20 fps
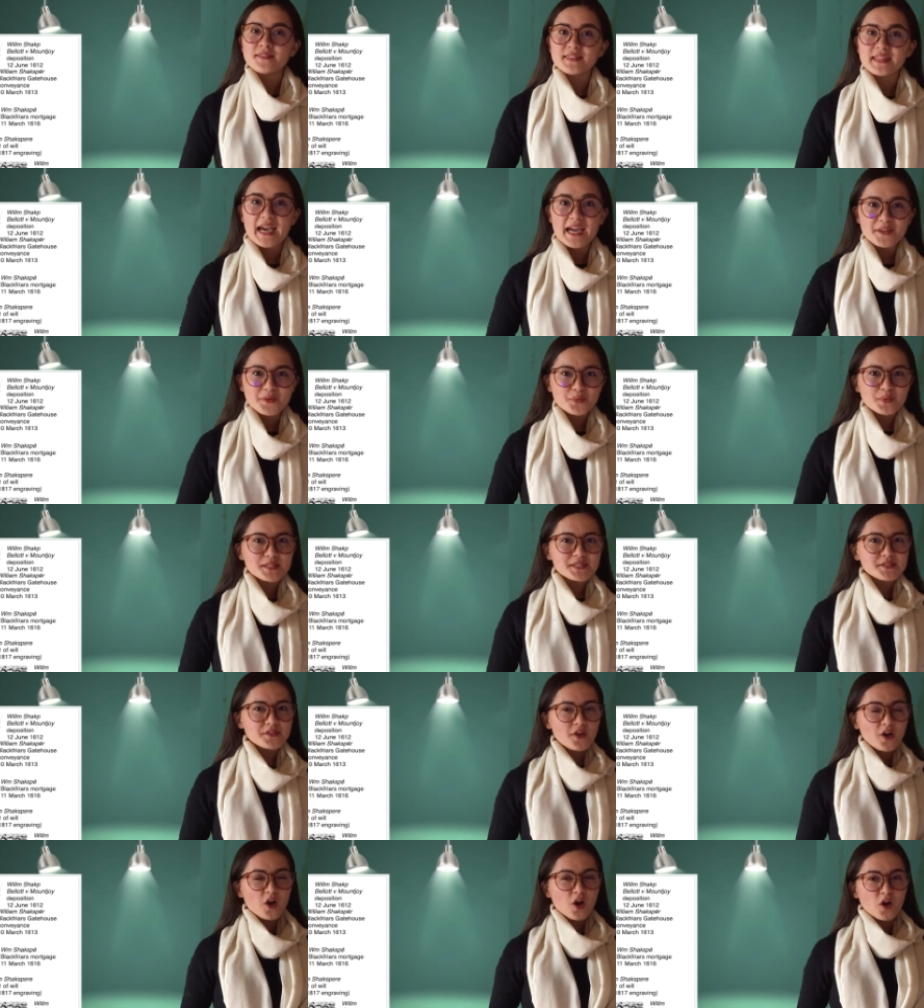That
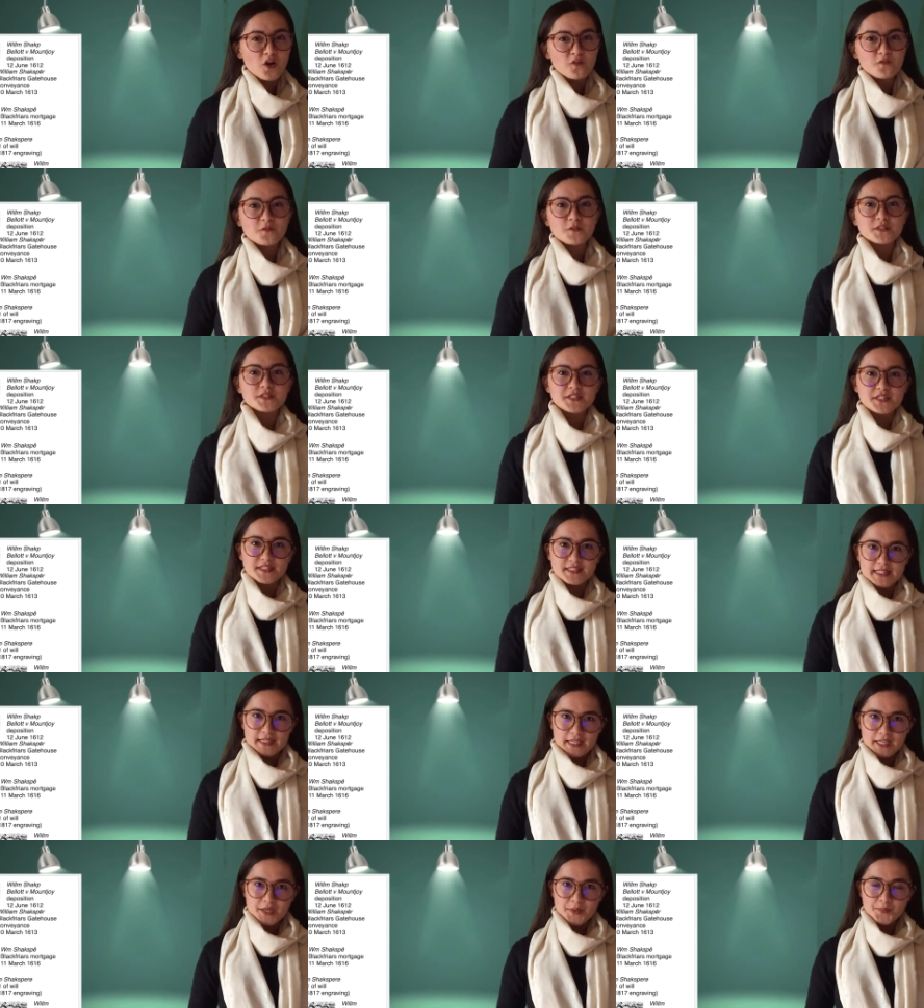was all for
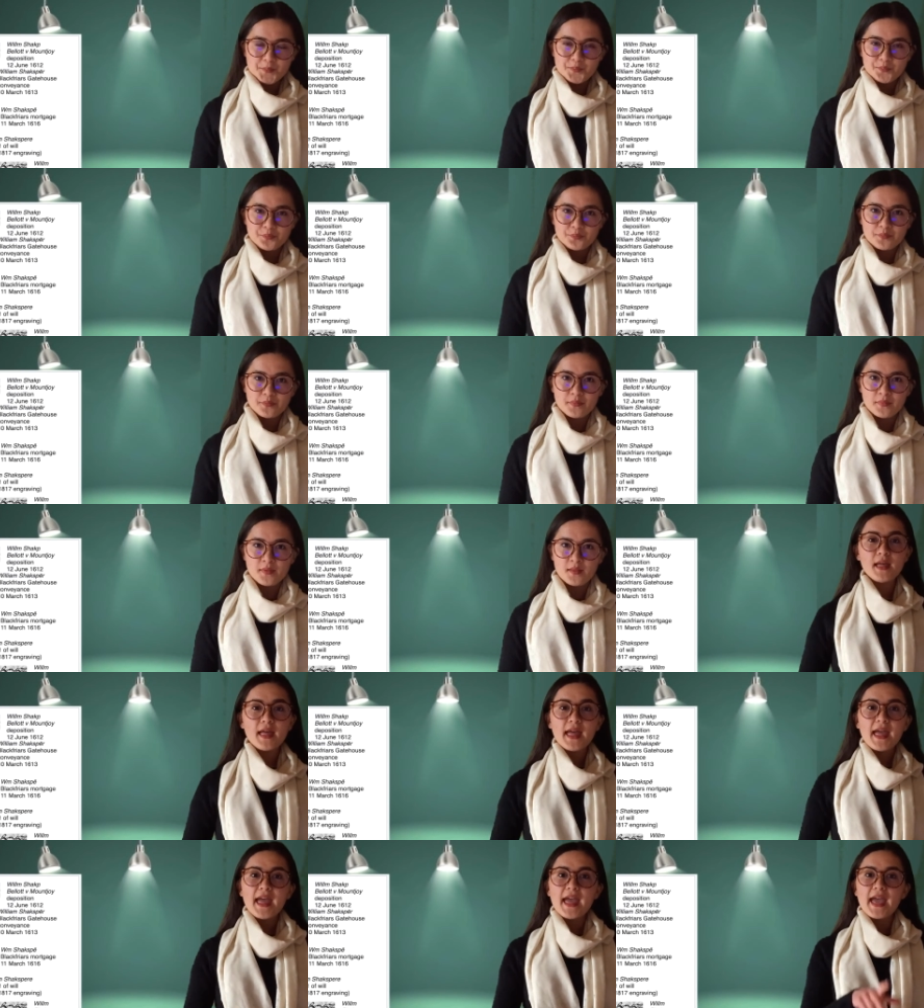today.
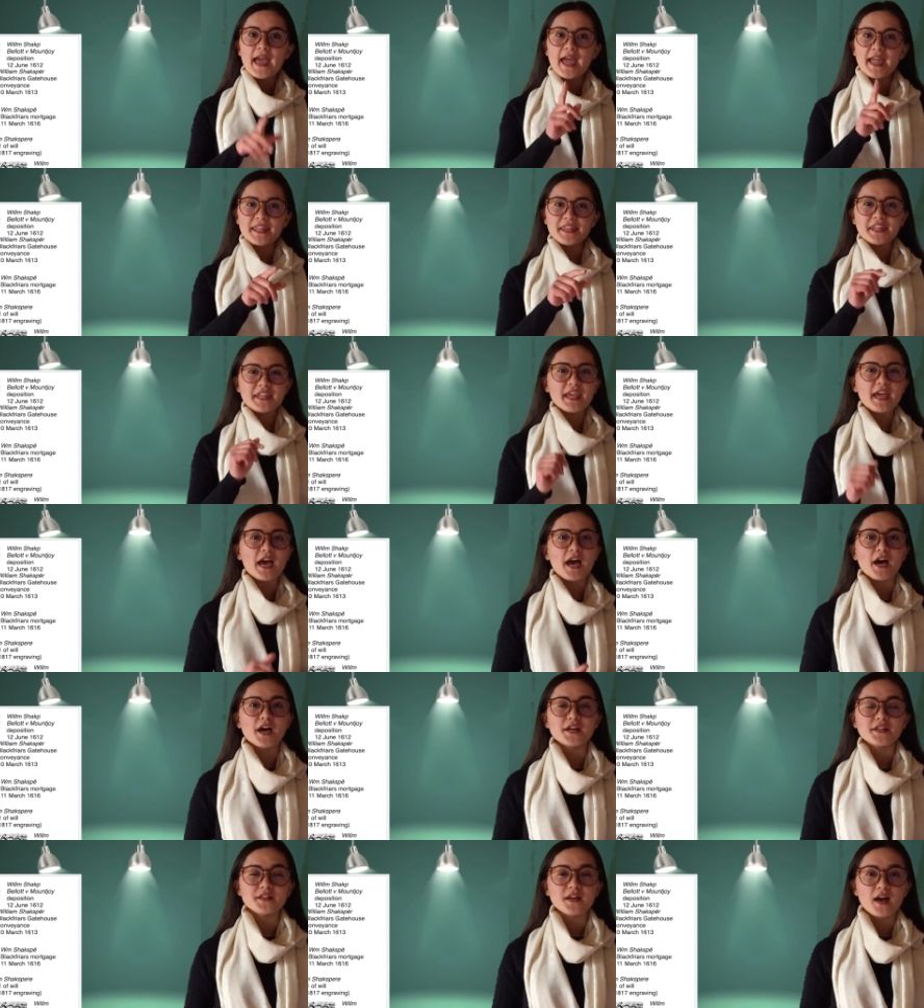And
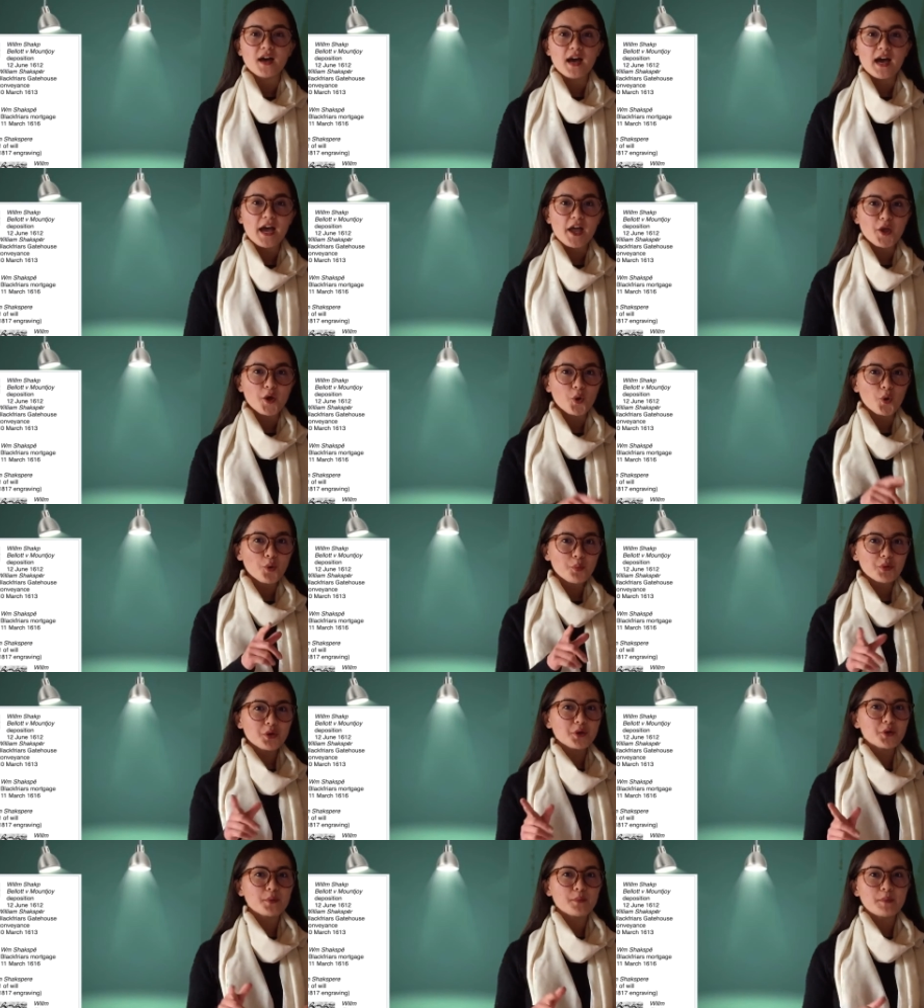yeah, I
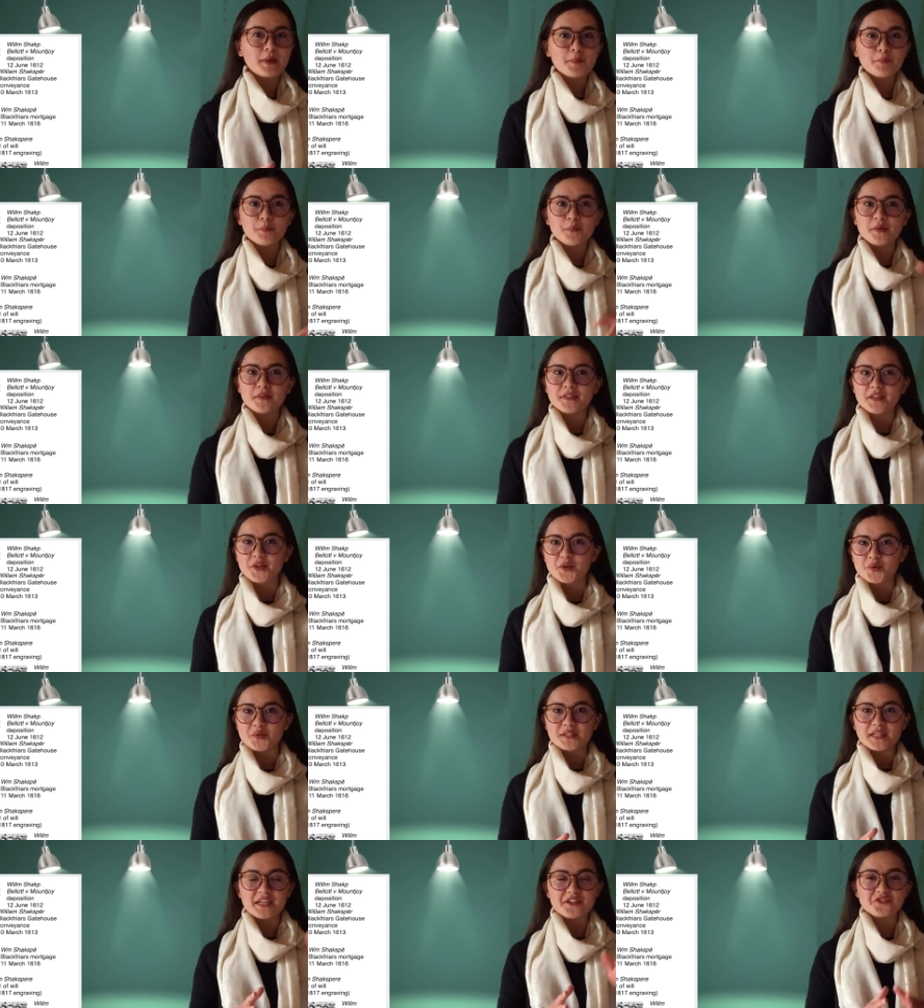hope you remember the
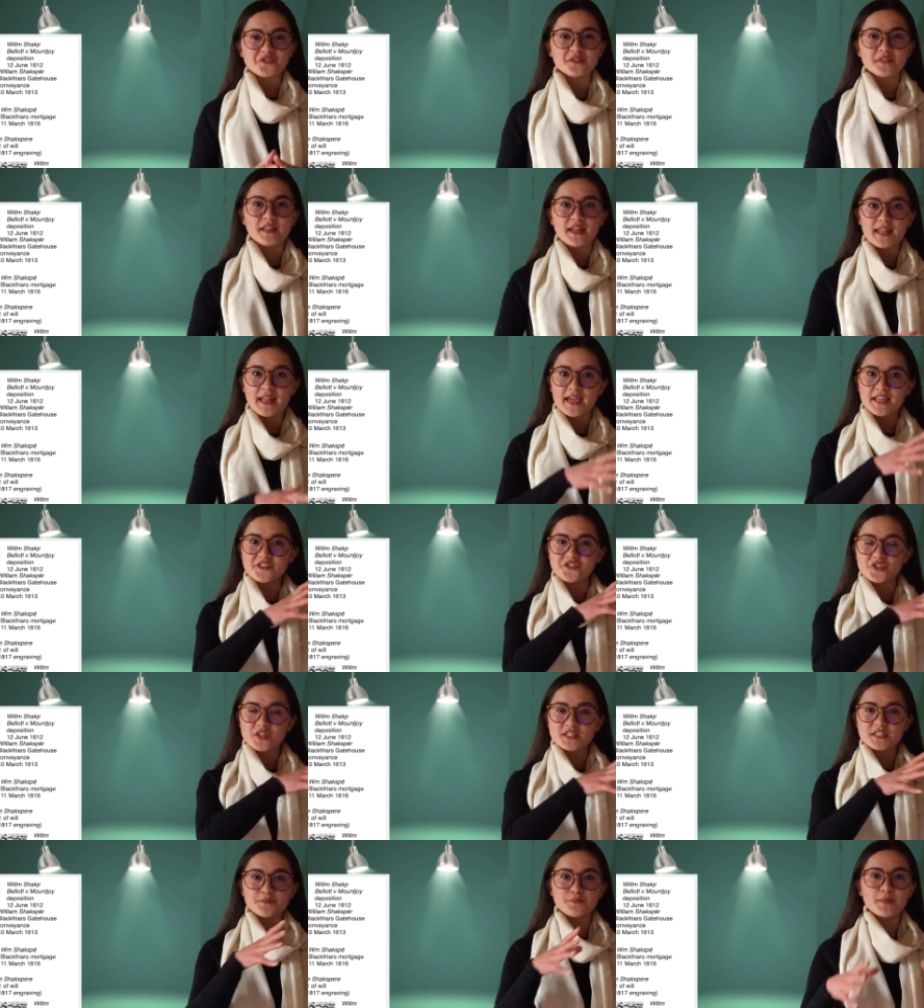quotation that I
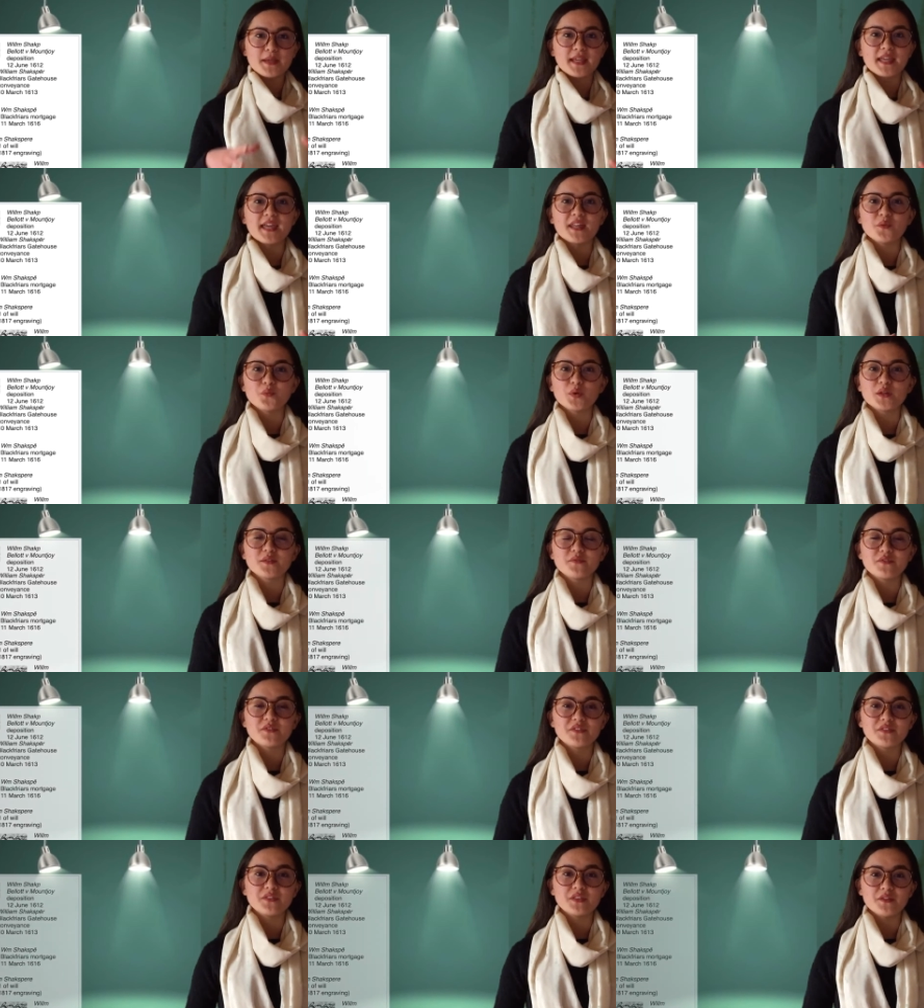just began with
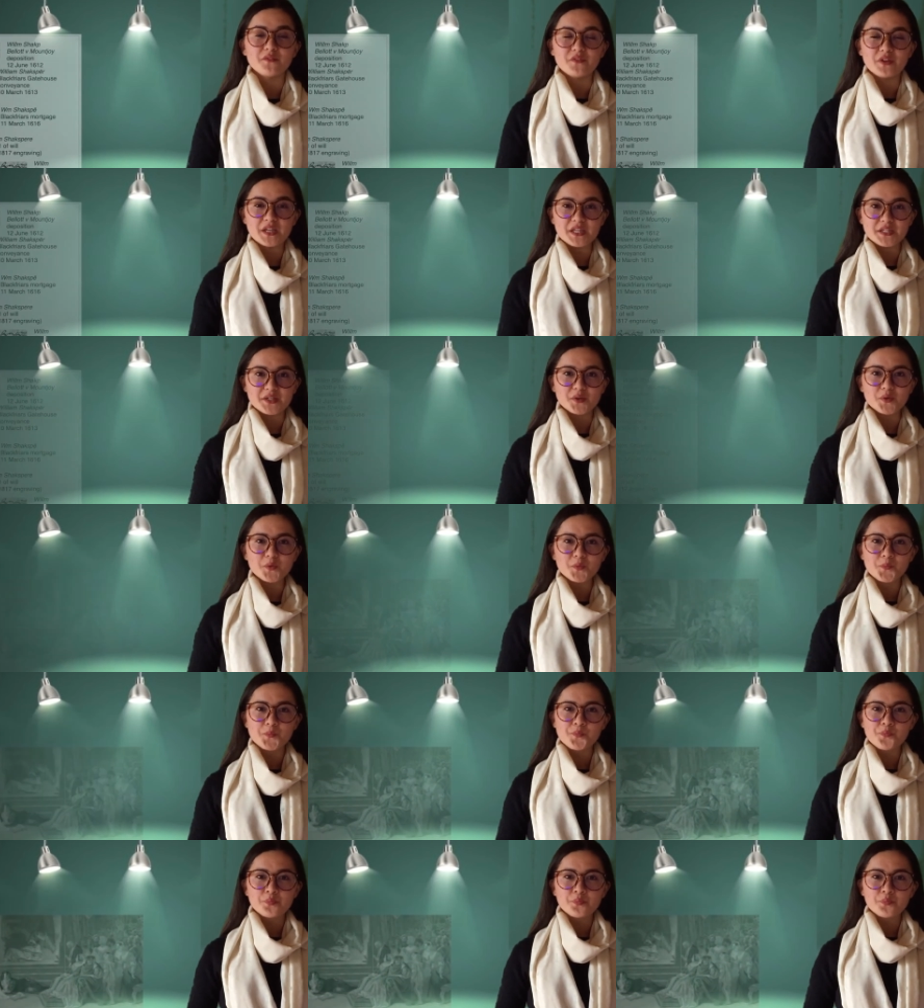the video.